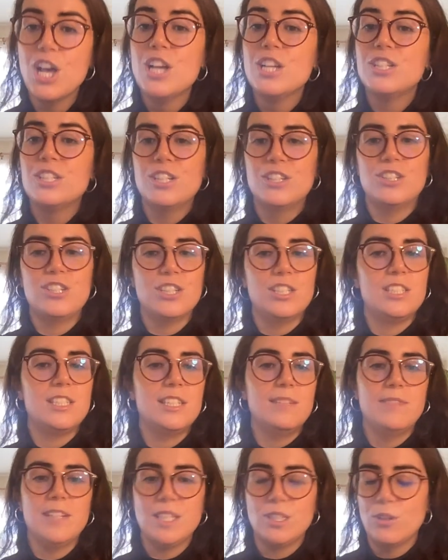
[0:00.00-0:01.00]
such as
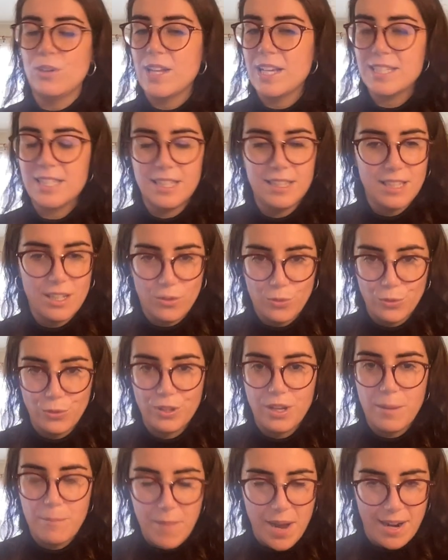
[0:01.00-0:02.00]
Victoria Santa Cruz
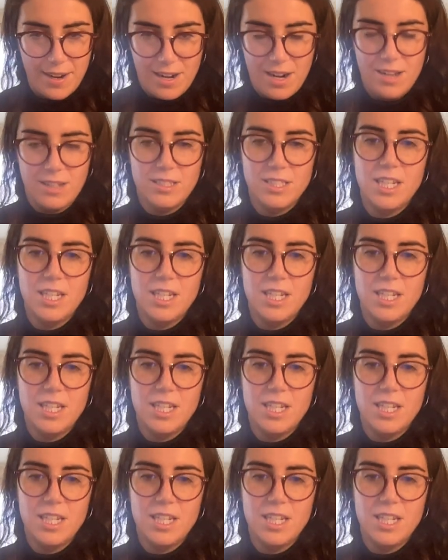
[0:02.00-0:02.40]
Gamarra,